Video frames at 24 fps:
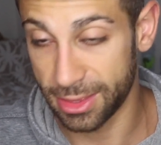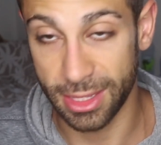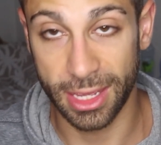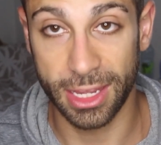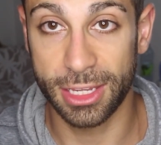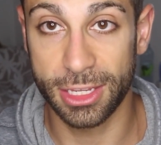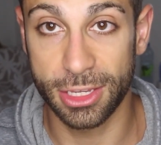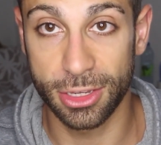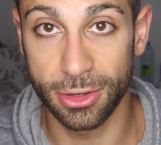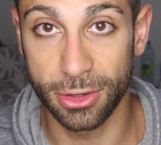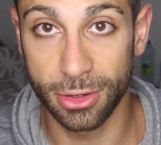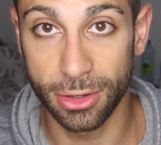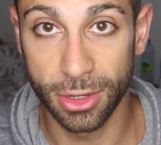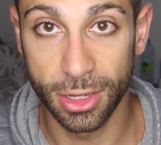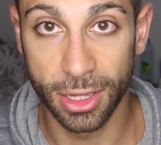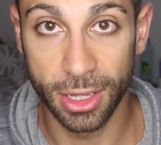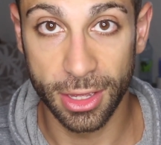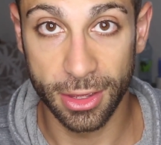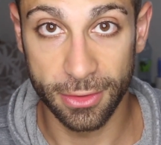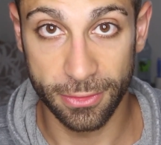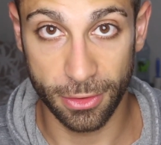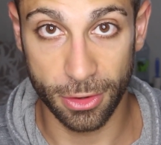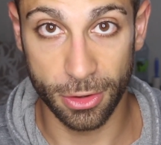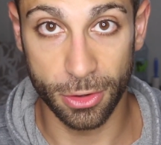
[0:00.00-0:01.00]
Thank you
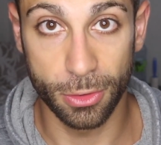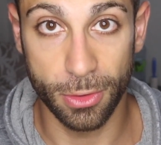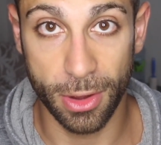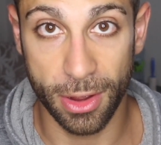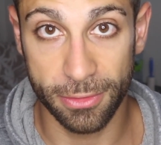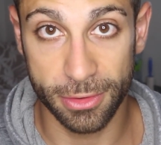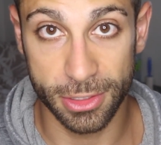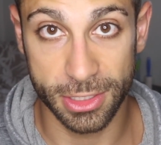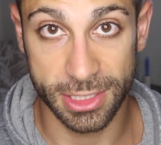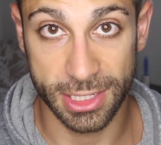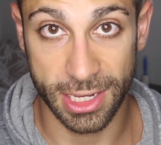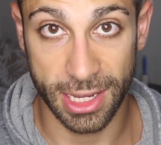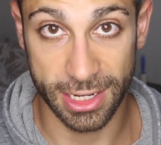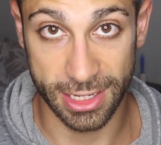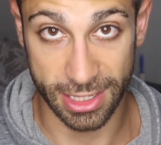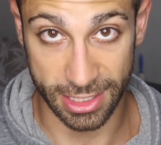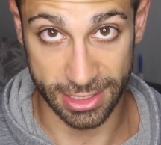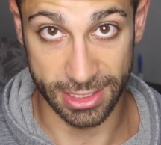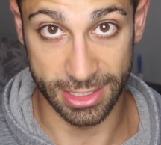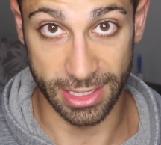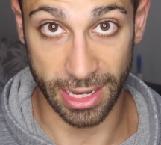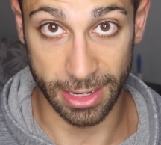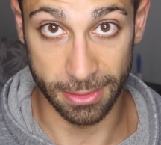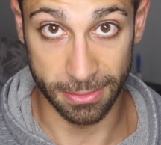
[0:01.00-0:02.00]
for whoever decided
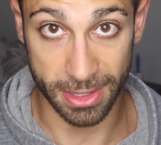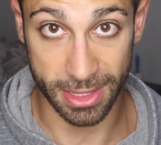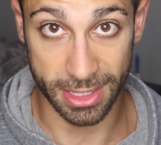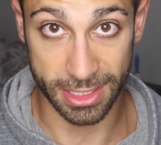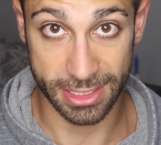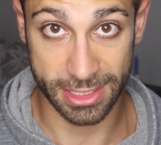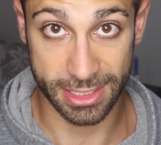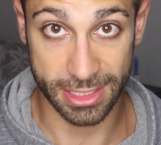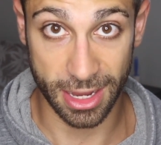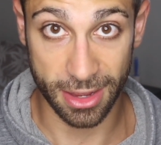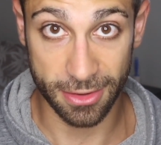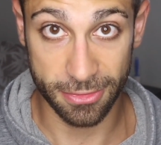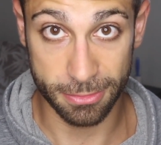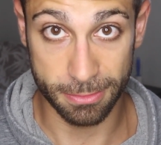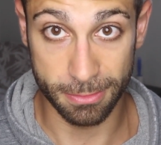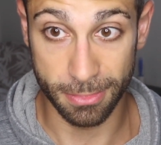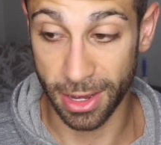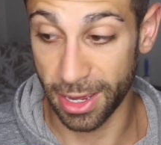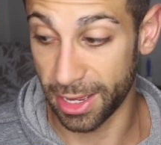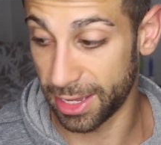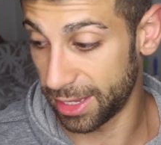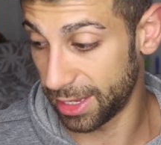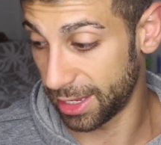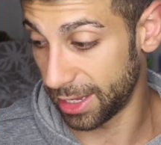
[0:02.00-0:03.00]
to send me this stuff,
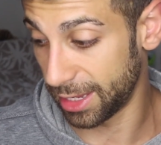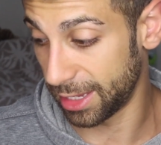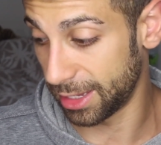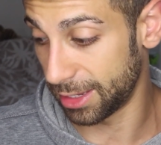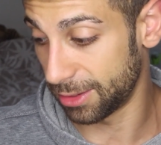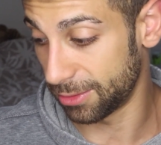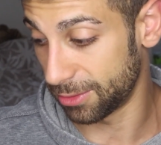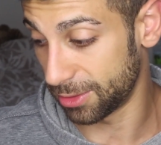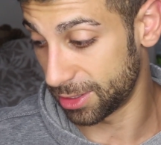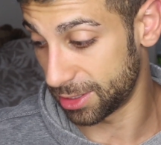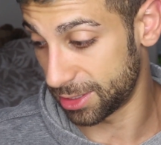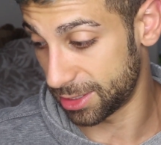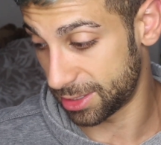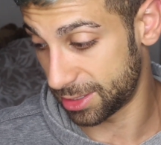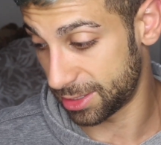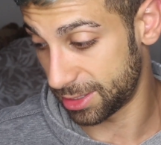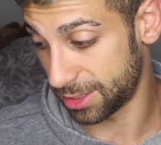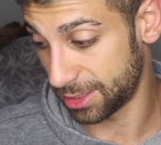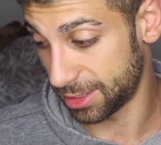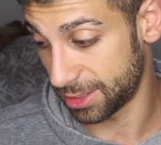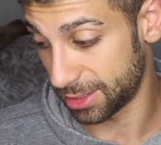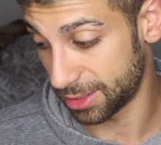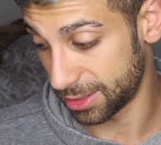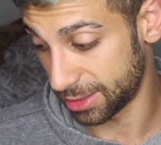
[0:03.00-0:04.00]
but it
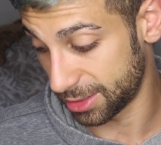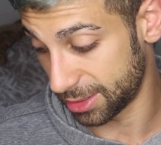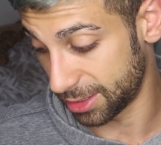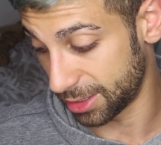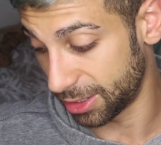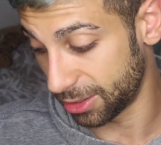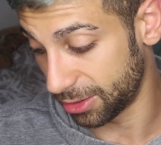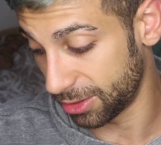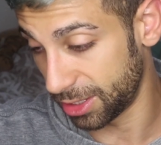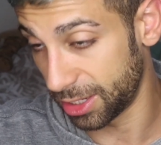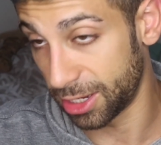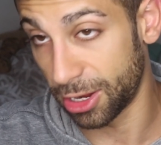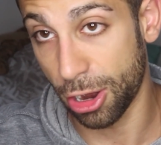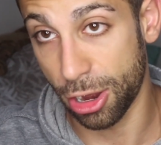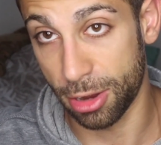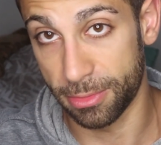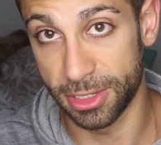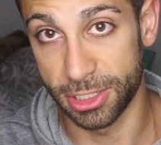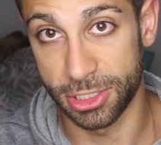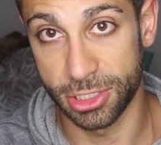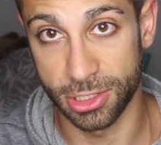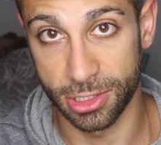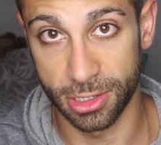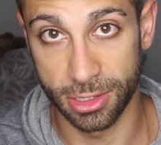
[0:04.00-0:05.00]
was literally
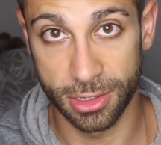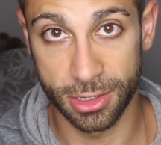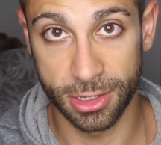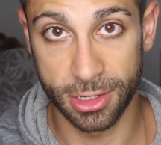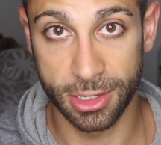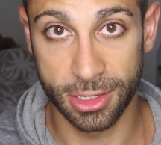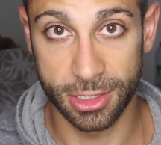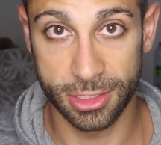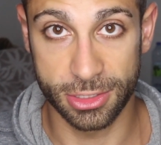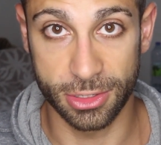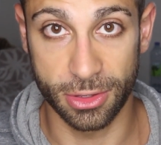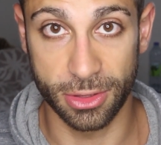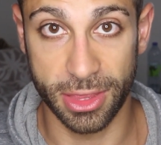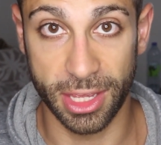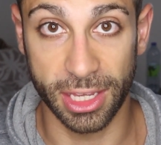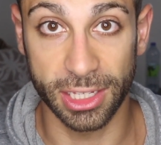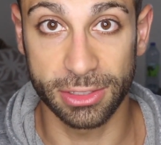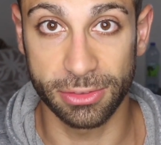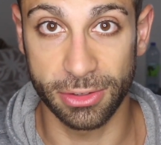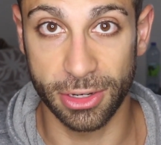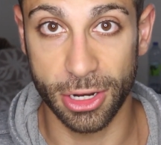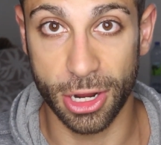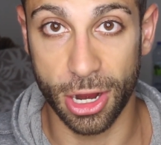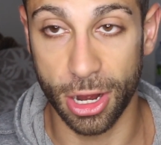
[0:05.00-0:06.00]
garbage. So
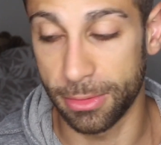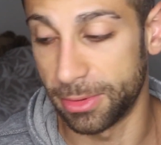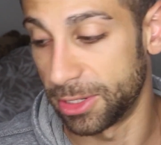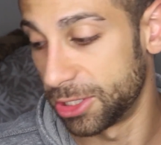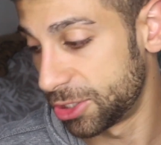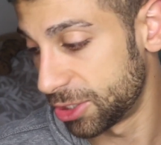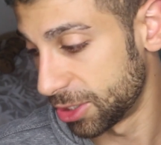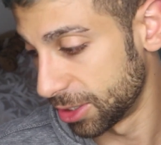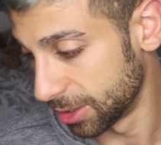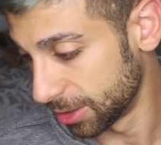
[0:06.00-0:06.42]
thanks for your garbage.